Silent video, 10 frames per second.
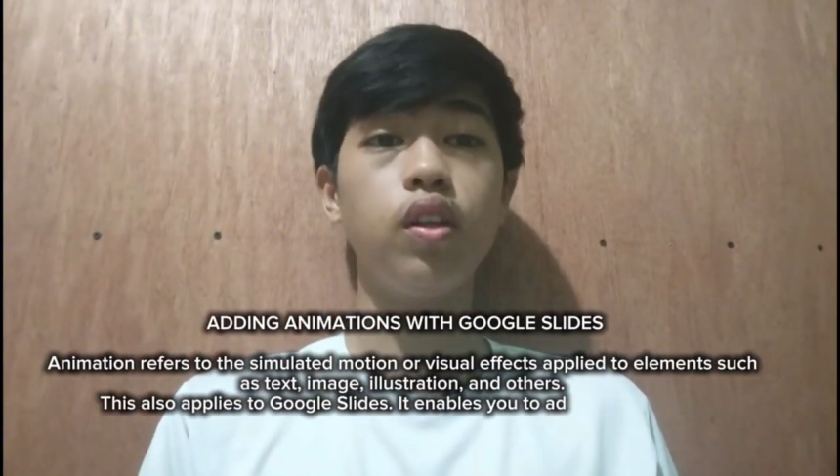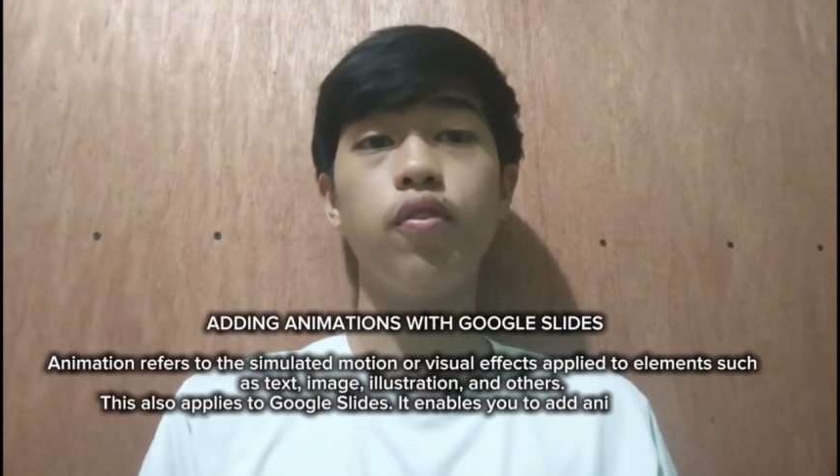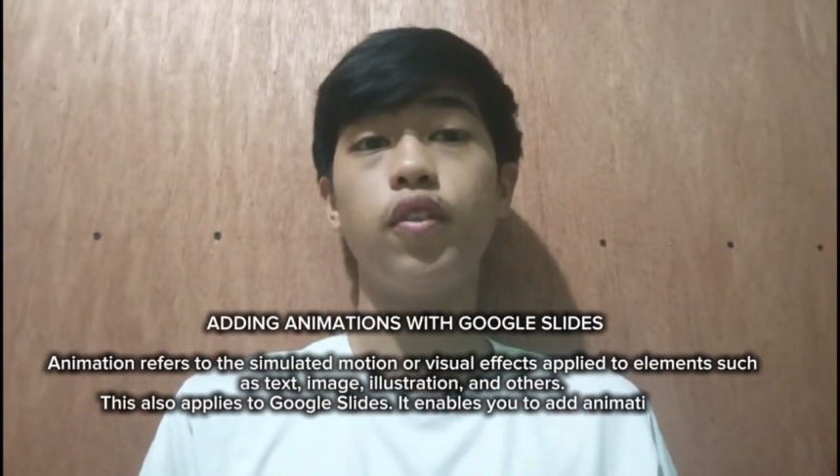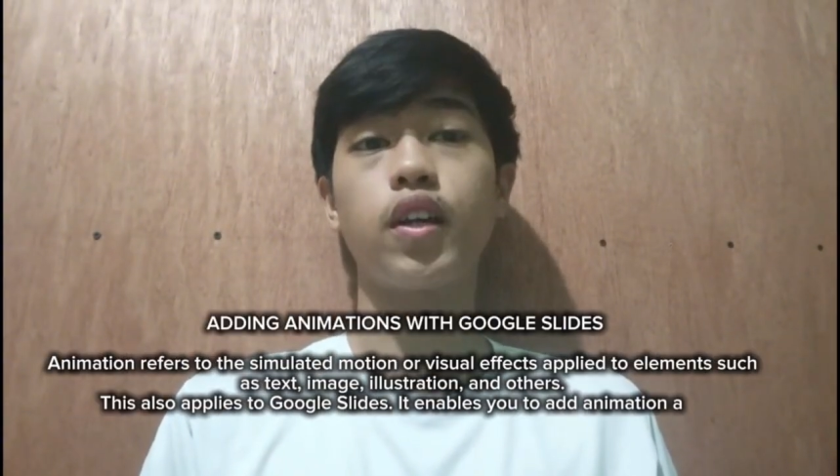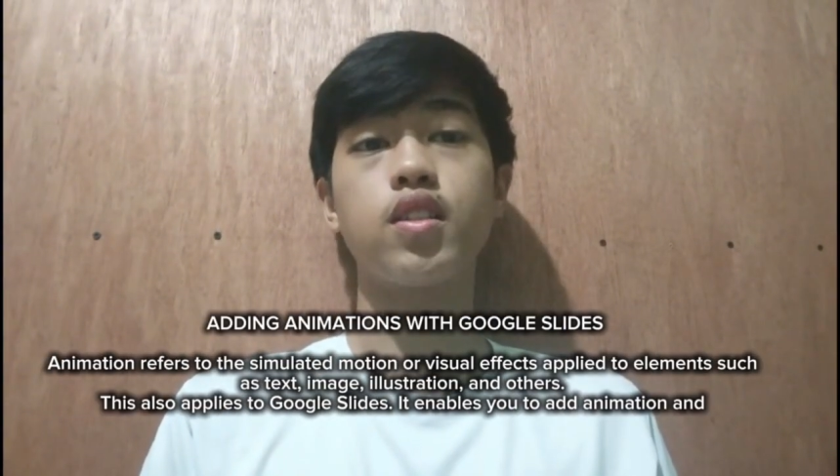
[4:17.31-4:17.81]

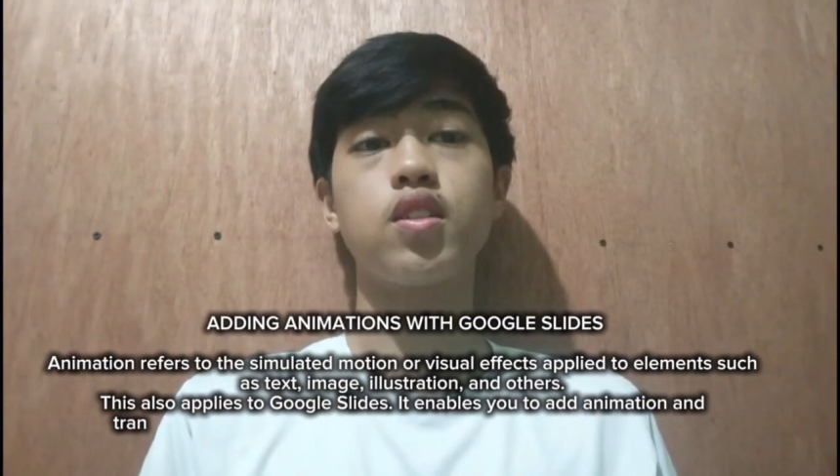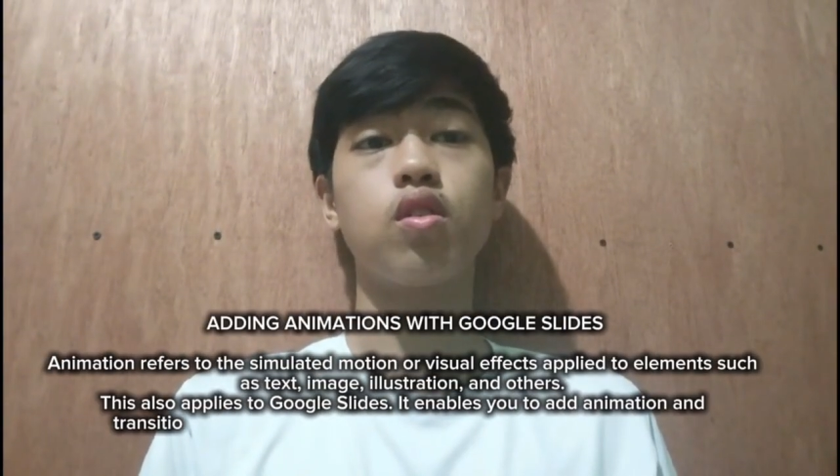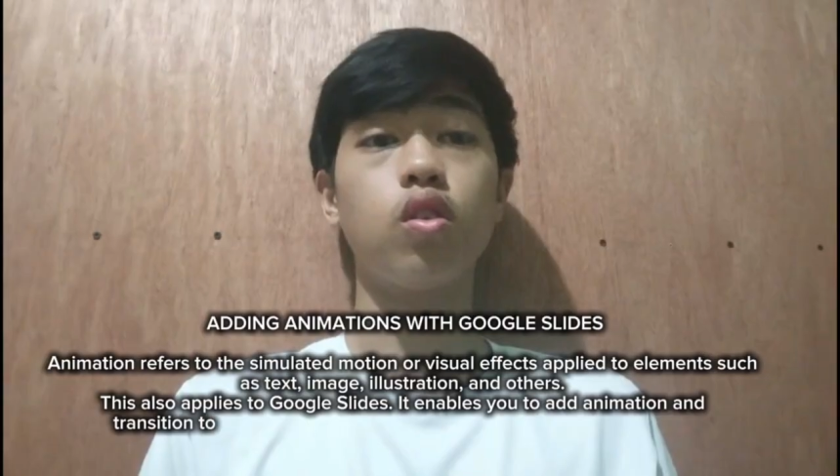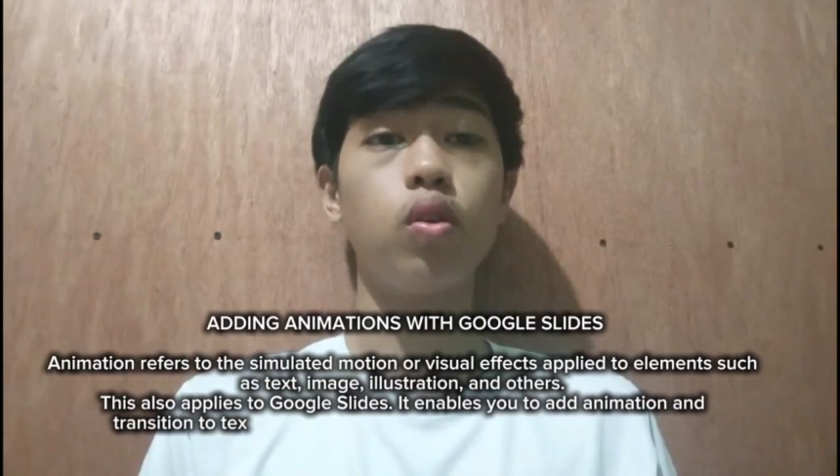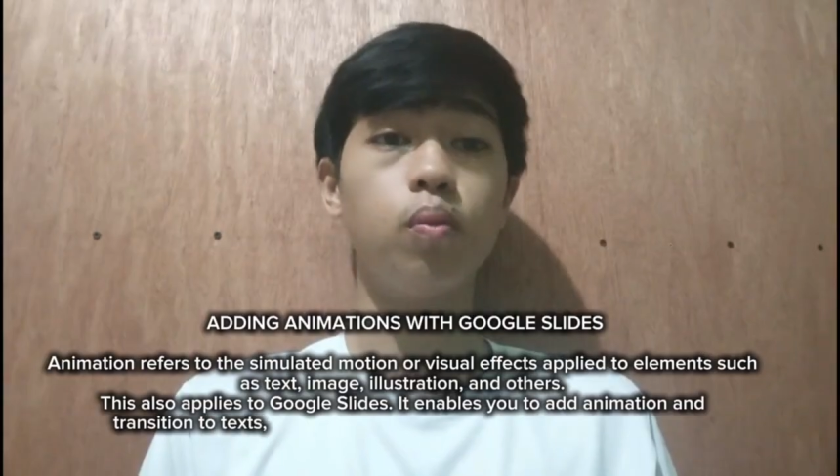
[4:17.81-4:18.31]
effects
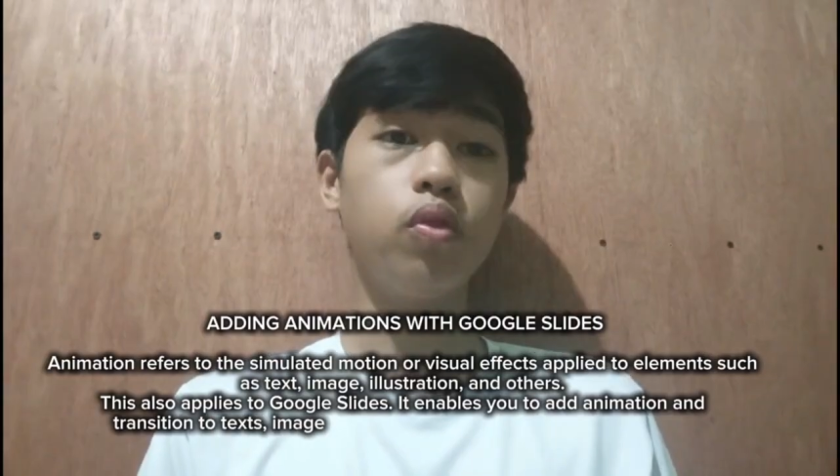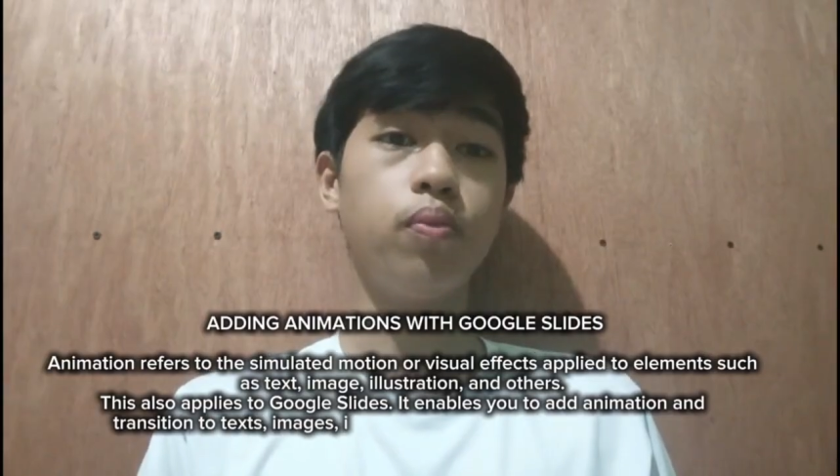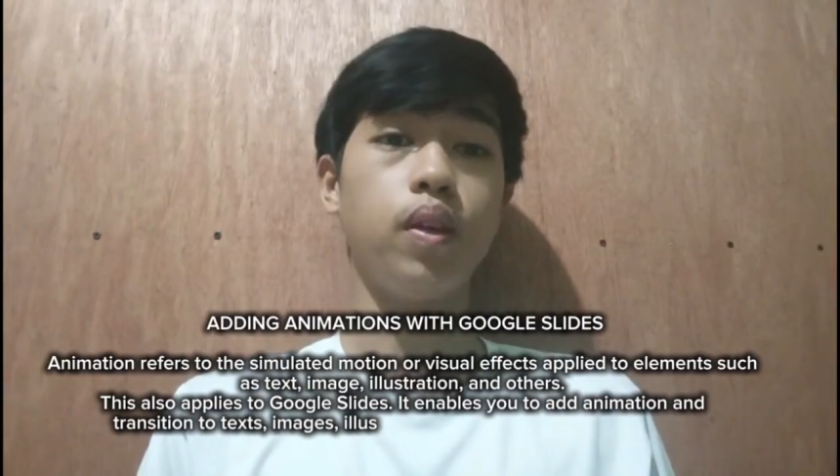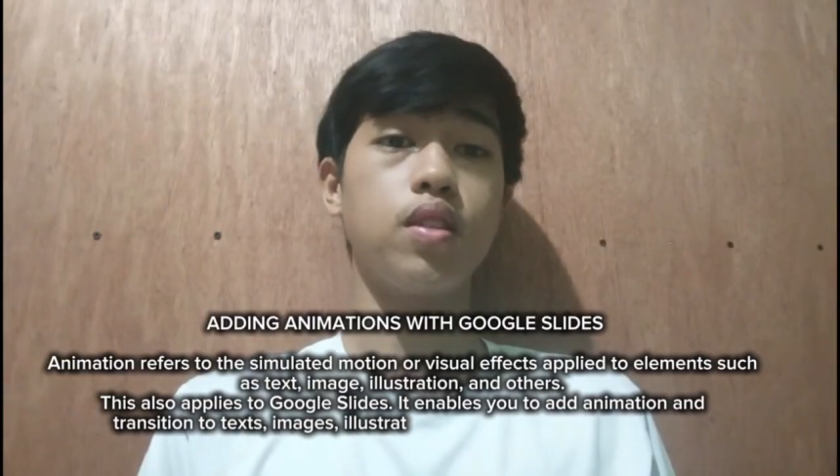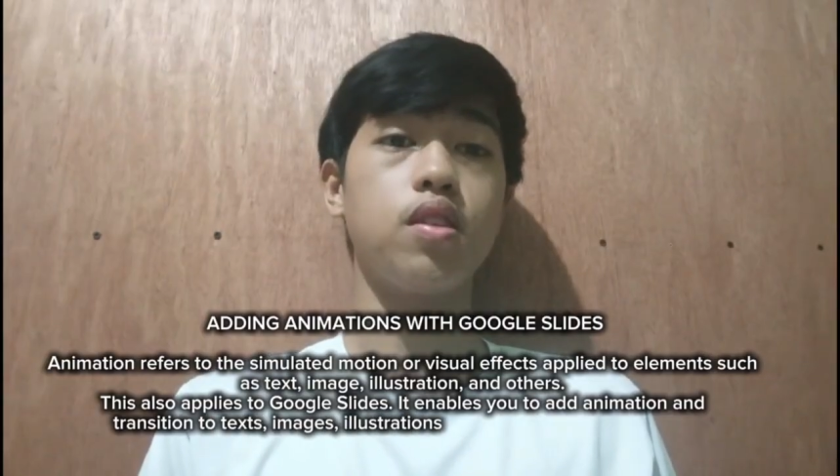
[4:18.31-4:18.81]
or
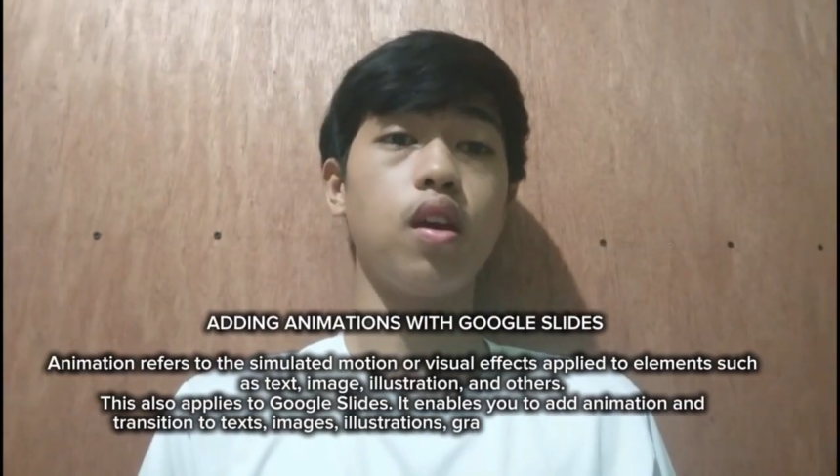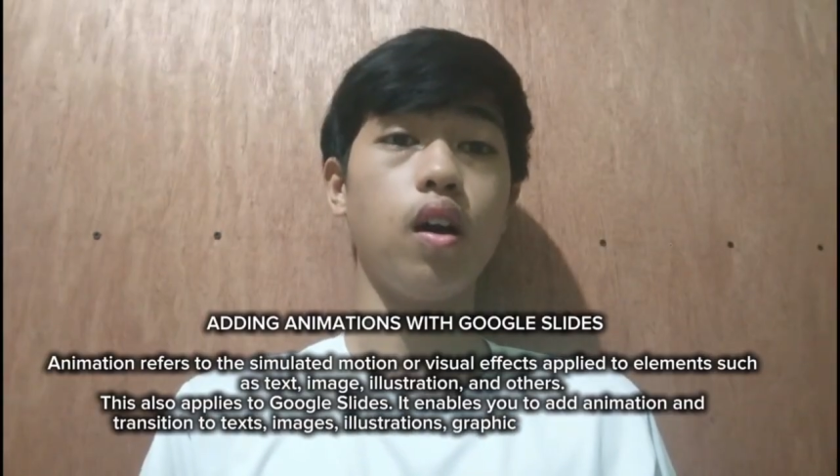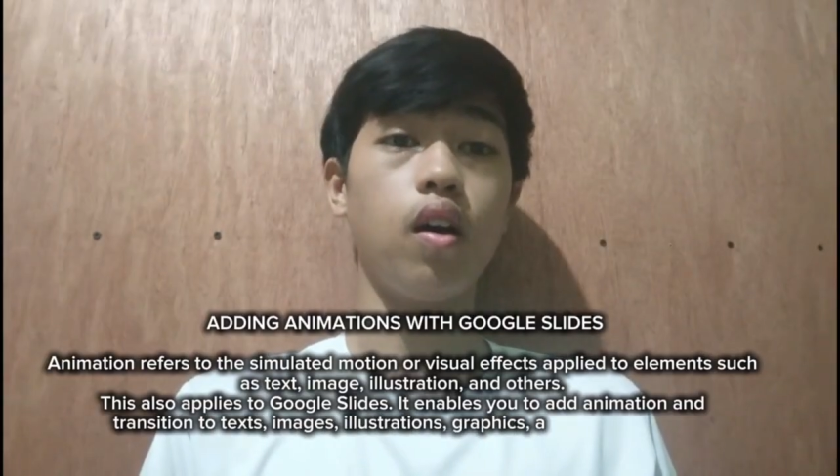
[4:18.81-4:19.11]
movements